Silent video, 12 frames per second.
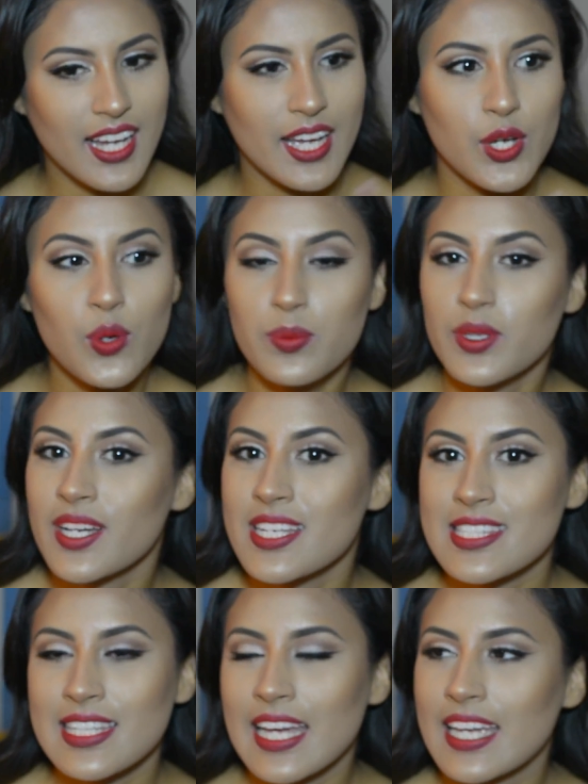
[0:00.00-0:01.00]
I hope you
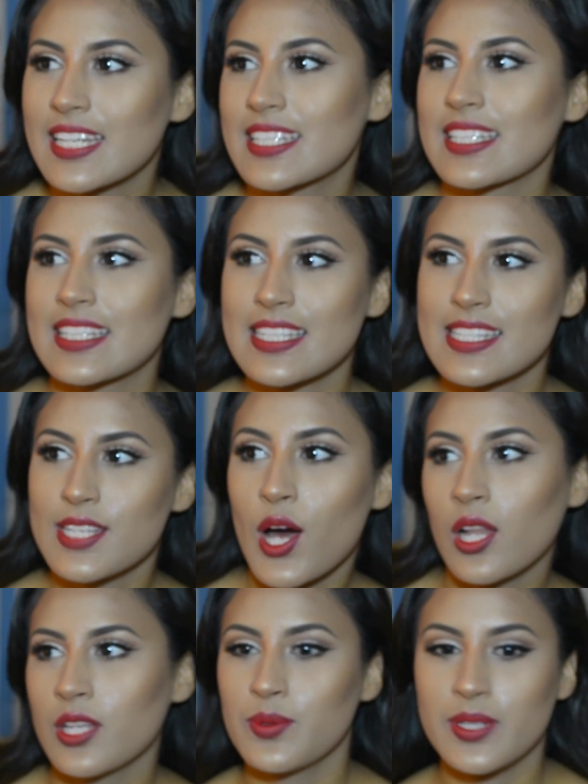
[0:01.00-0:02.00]
guys liked this
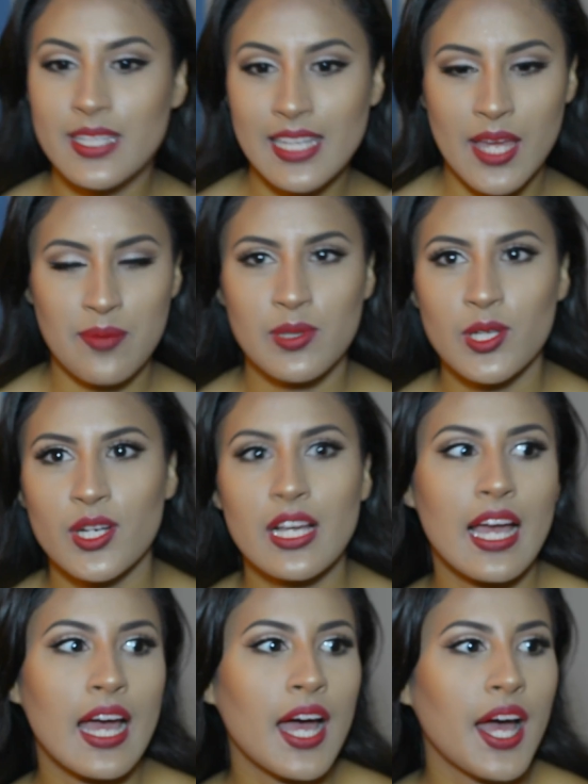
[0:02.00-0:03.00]
Hollywood glam
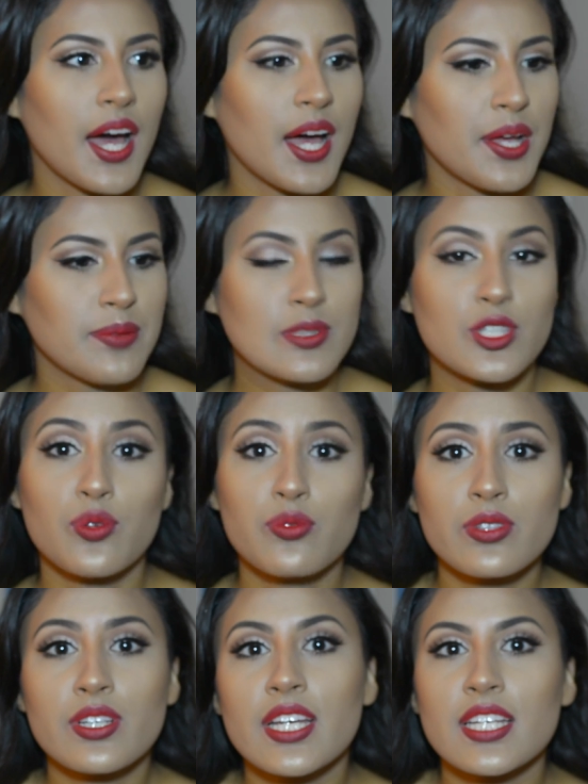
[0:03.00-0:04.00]
look. Don't
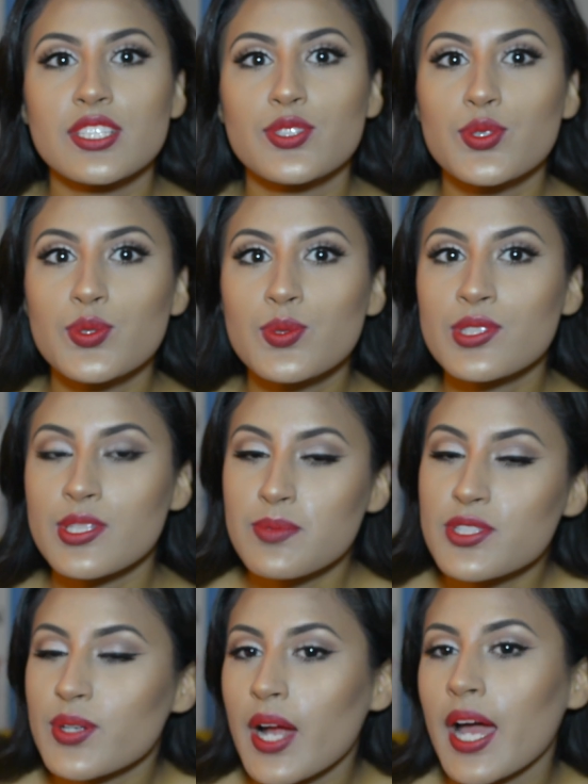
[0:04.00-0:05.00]
forget to
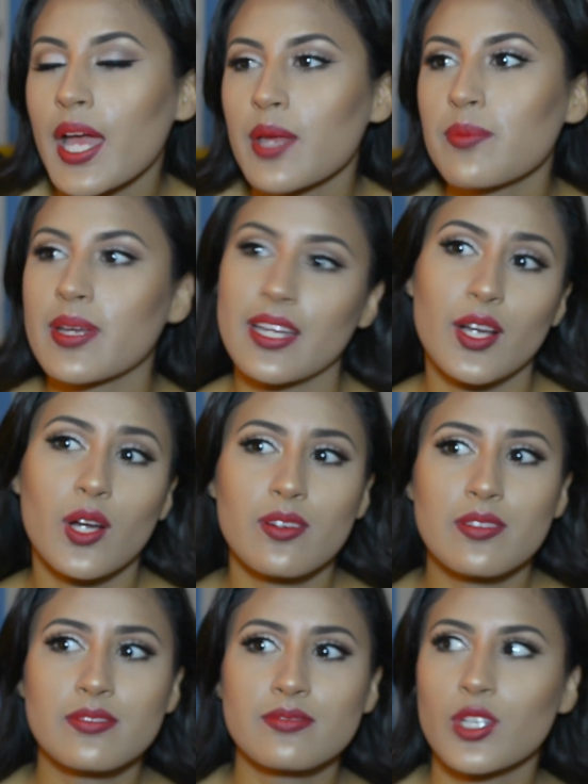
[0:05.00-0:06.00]
subscribe
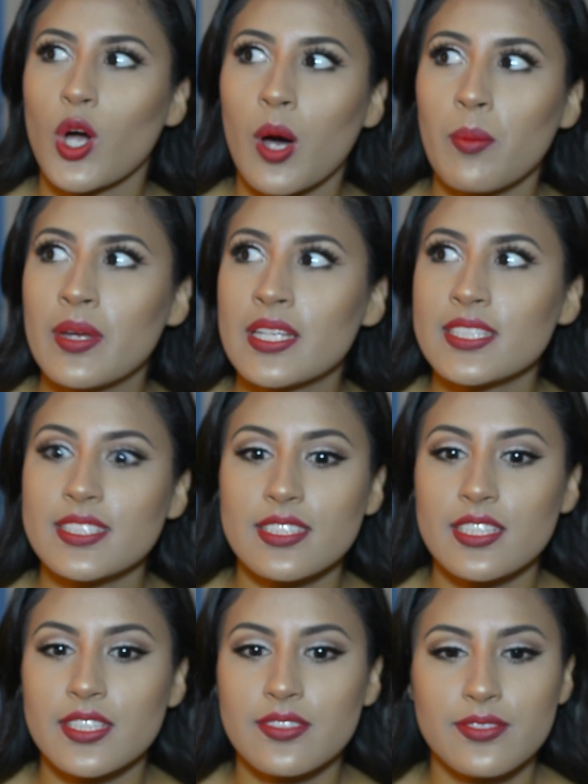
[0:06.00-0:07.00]
and comment
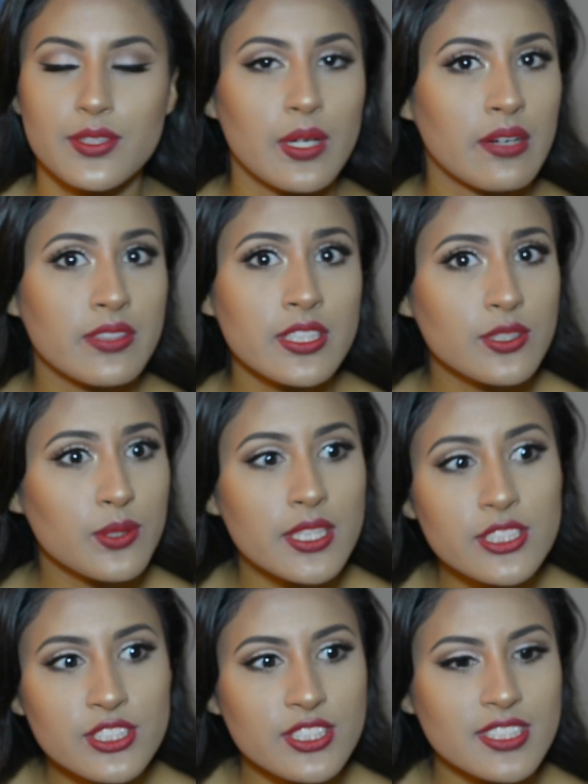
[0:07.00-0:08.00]
if you have any
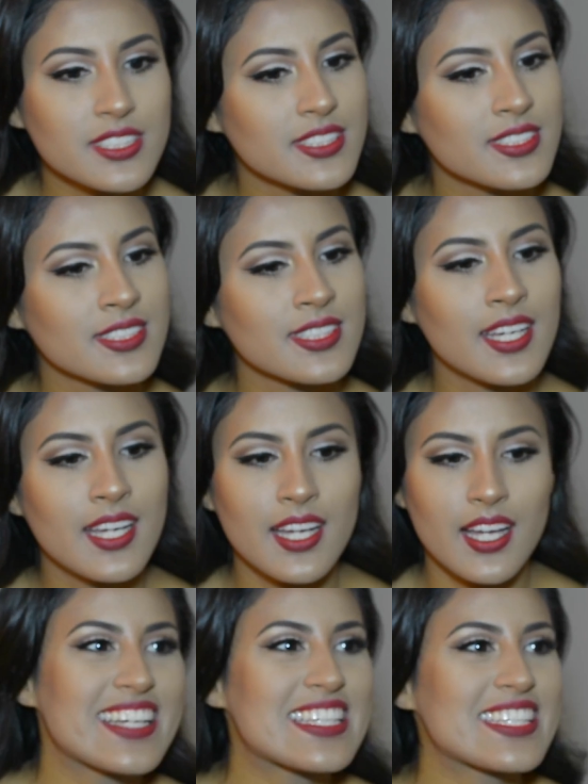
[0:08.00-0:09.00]
questions.
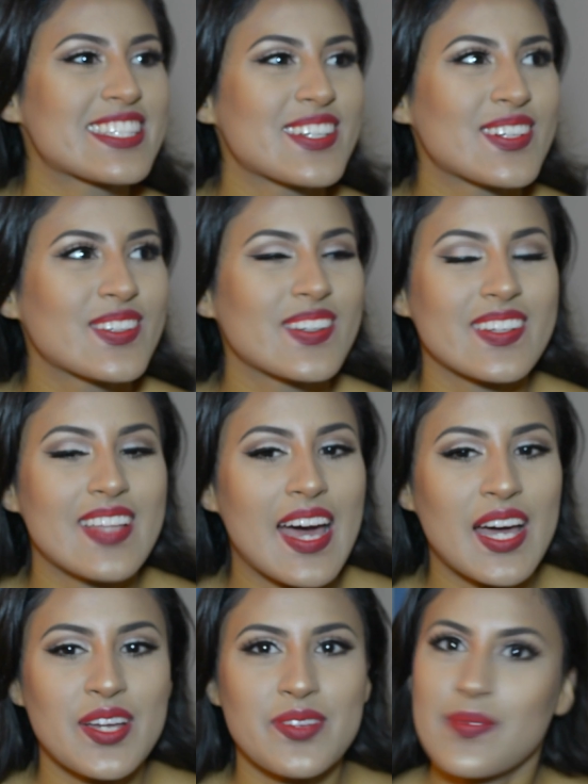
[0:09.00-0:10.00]
So
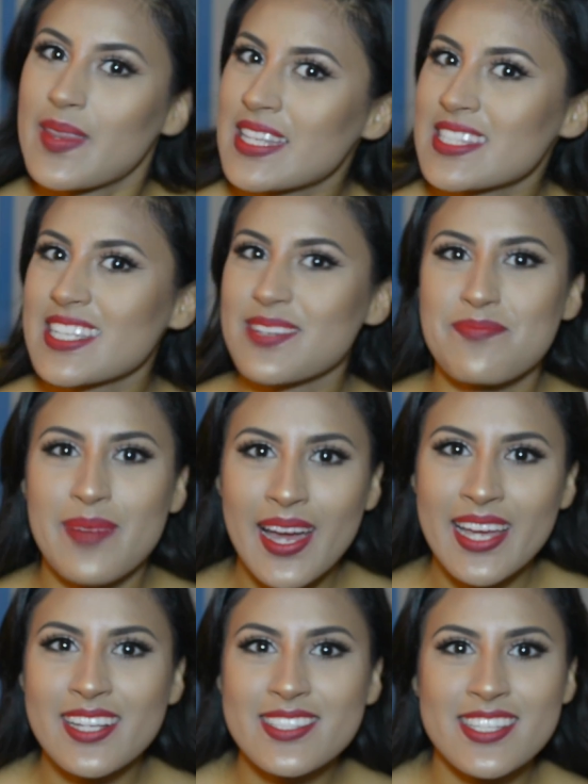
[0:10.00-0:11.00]
that's it.
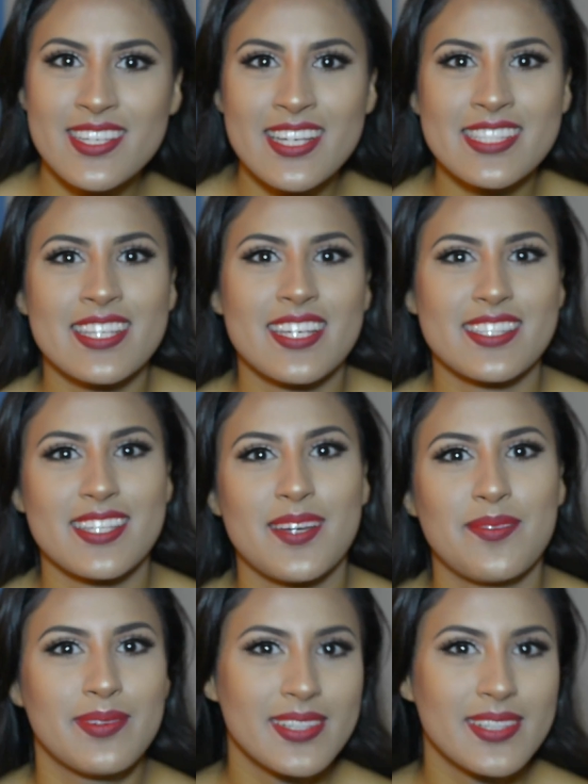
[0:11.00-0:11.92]
Bye. I'll see you guys next time.